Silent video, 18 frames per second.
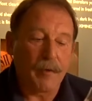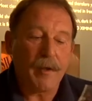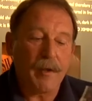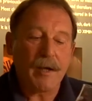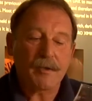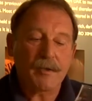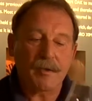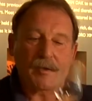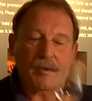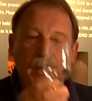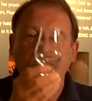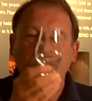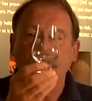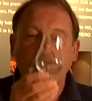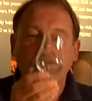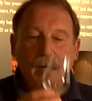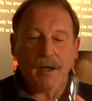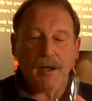That's to say,
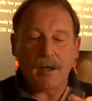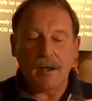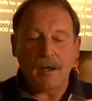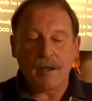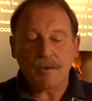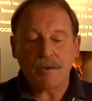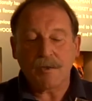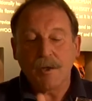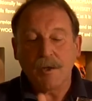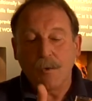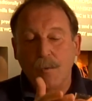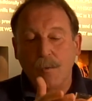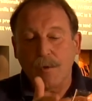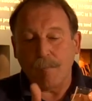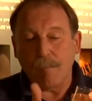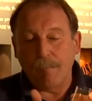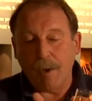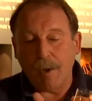a glass
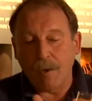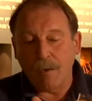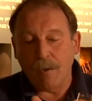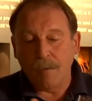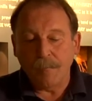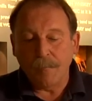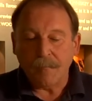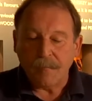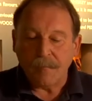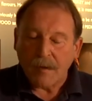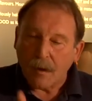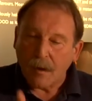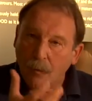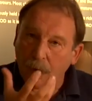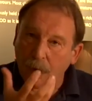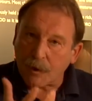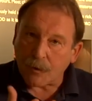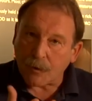with a bowl,
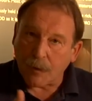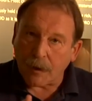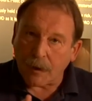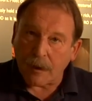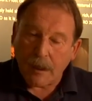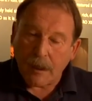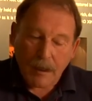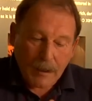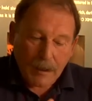which will